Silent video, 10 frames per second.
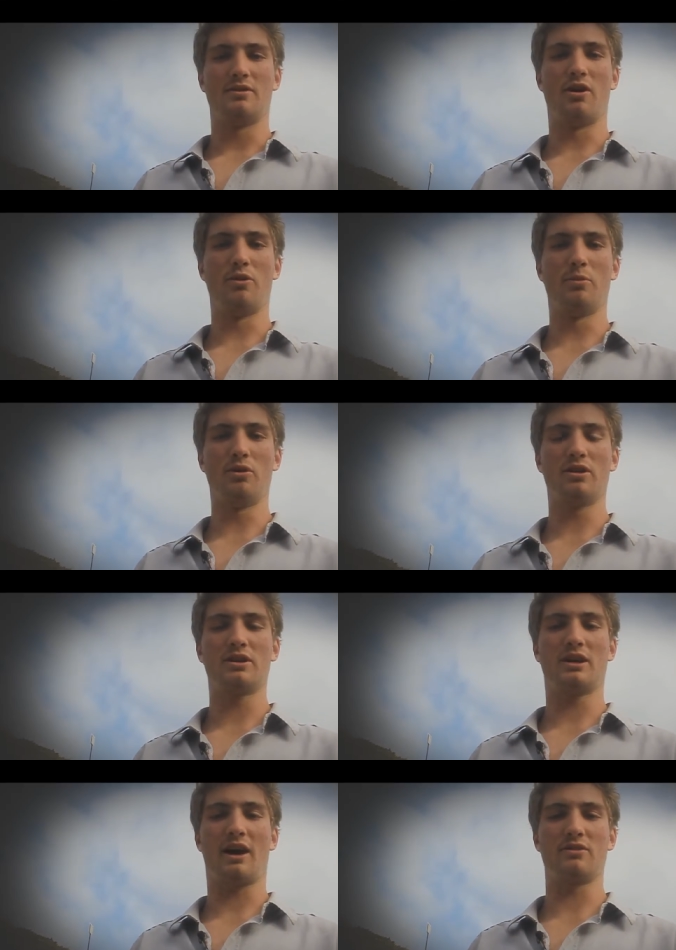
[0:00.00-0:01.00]
Noble
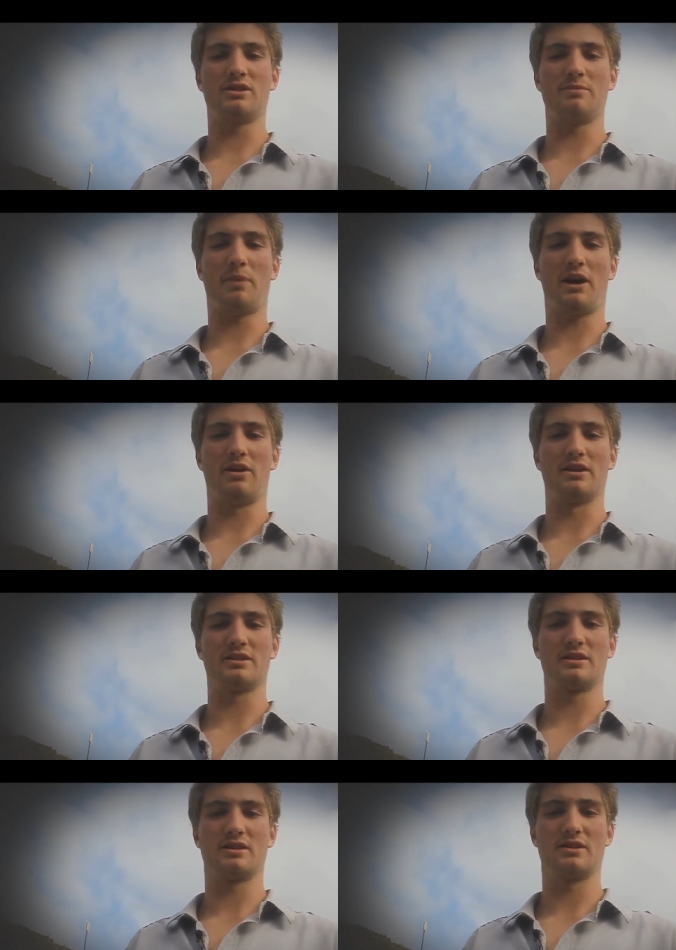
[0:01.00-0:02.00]
County
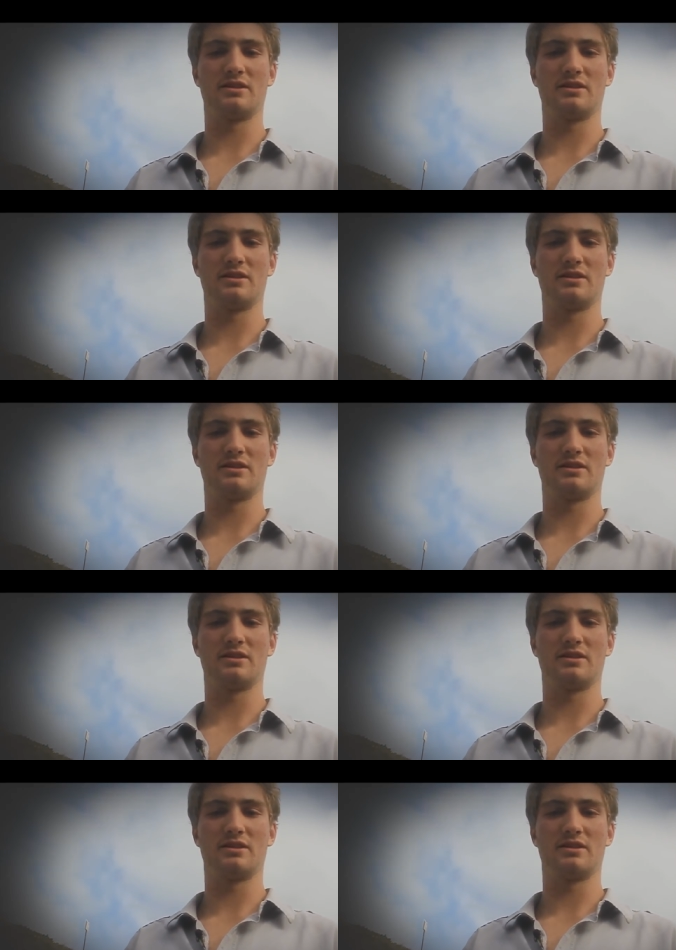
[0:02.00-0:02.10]
Paris.